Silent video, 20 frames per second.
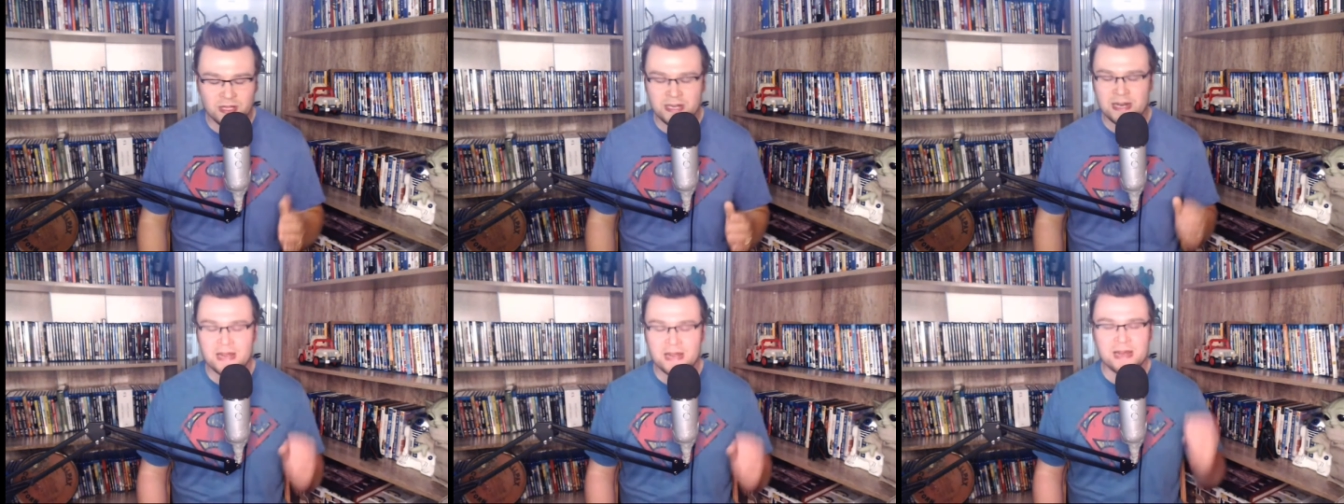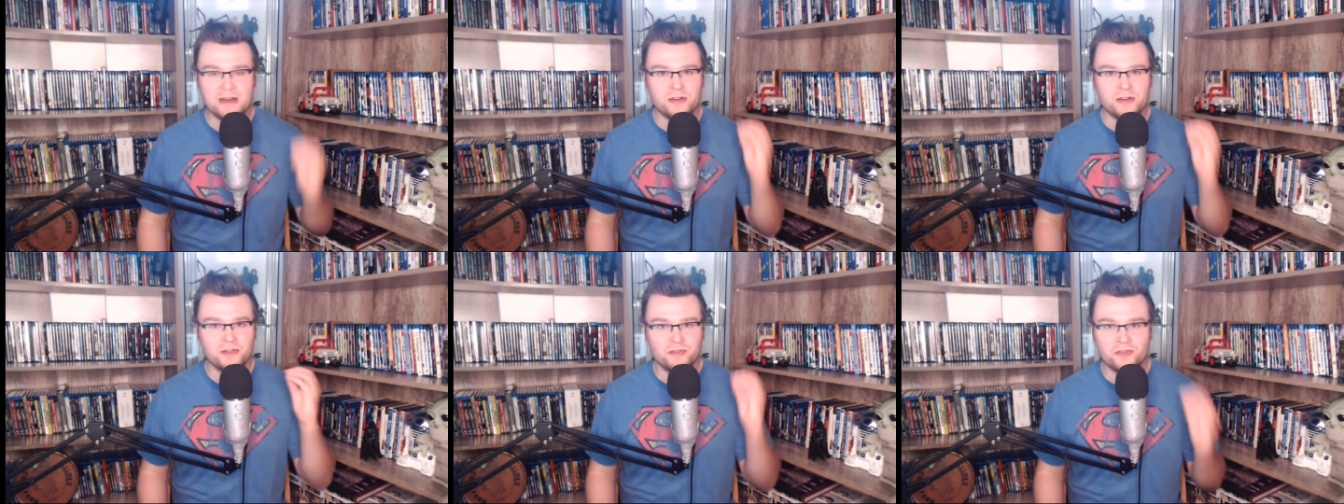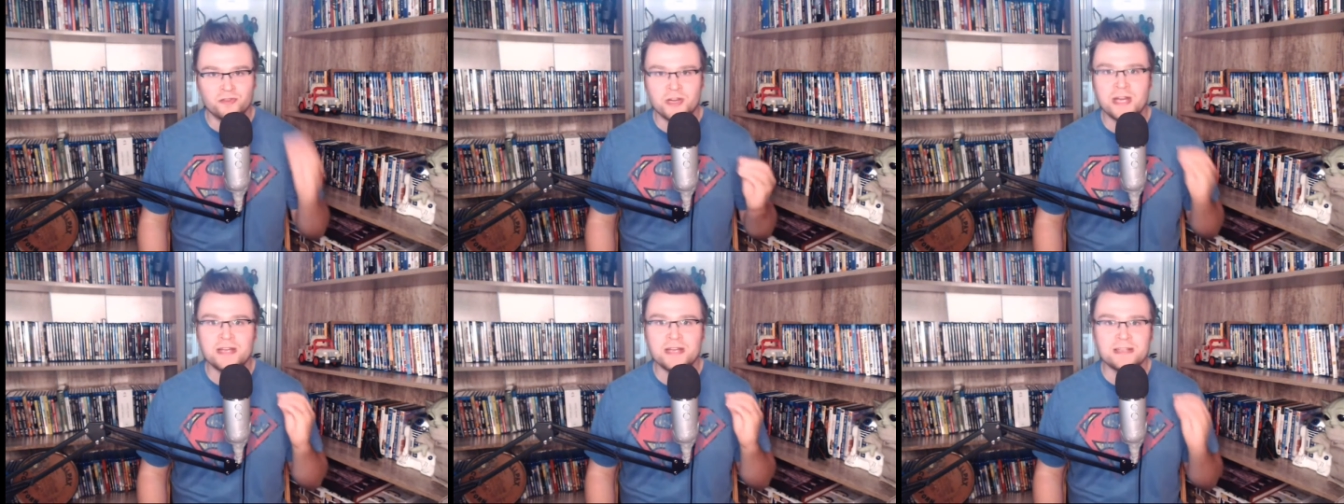I had a
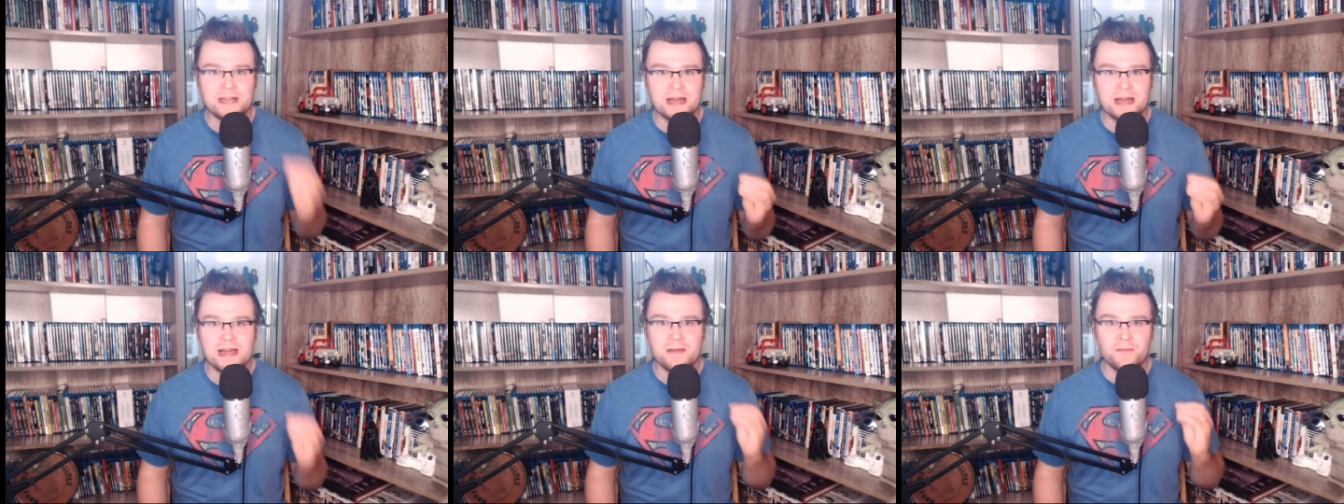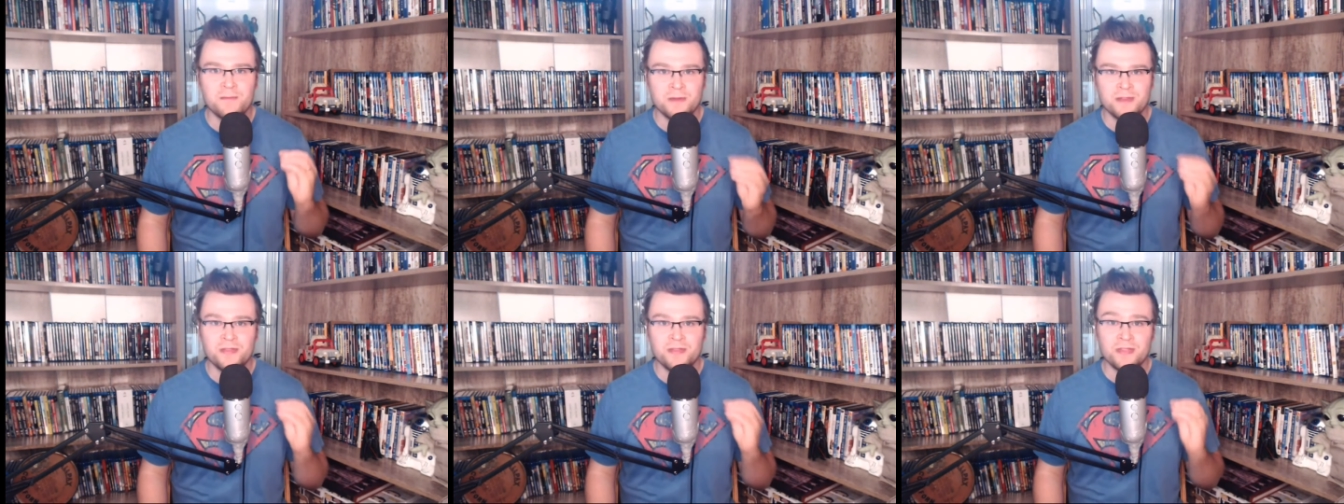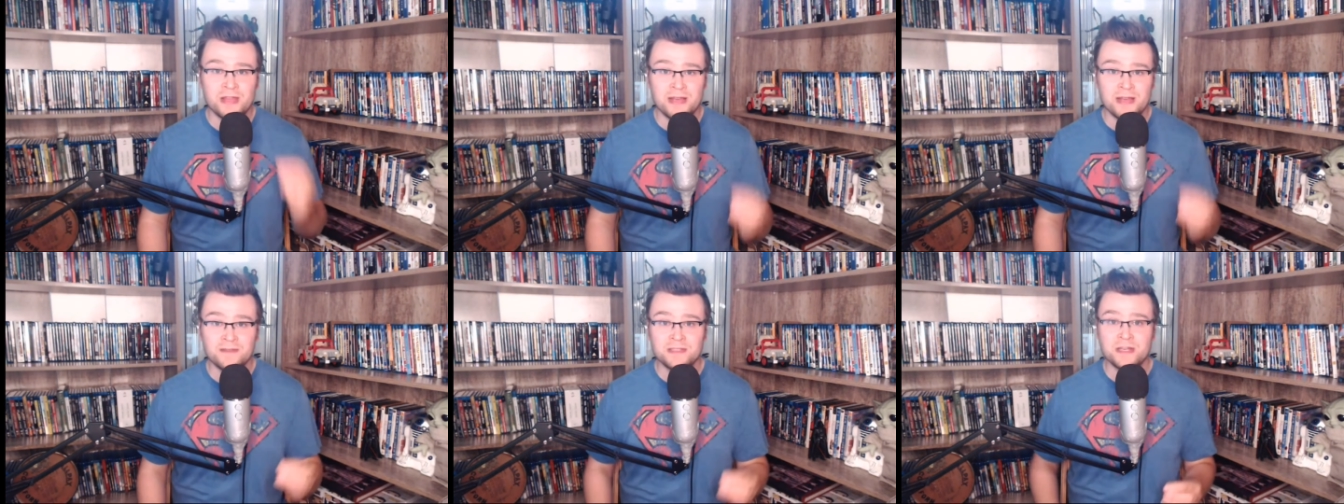great time with
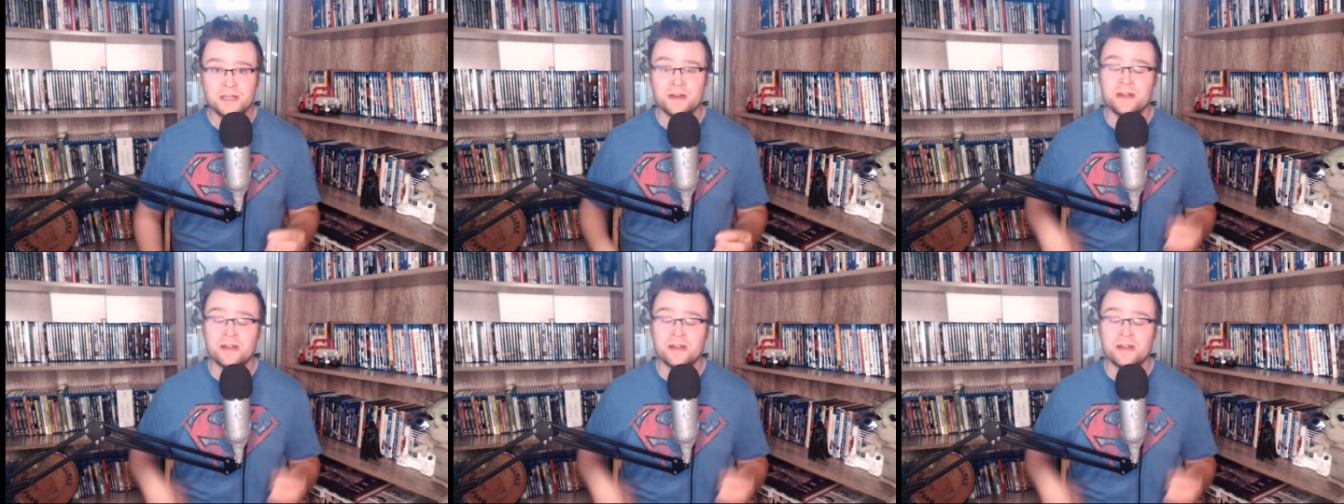Knives Out,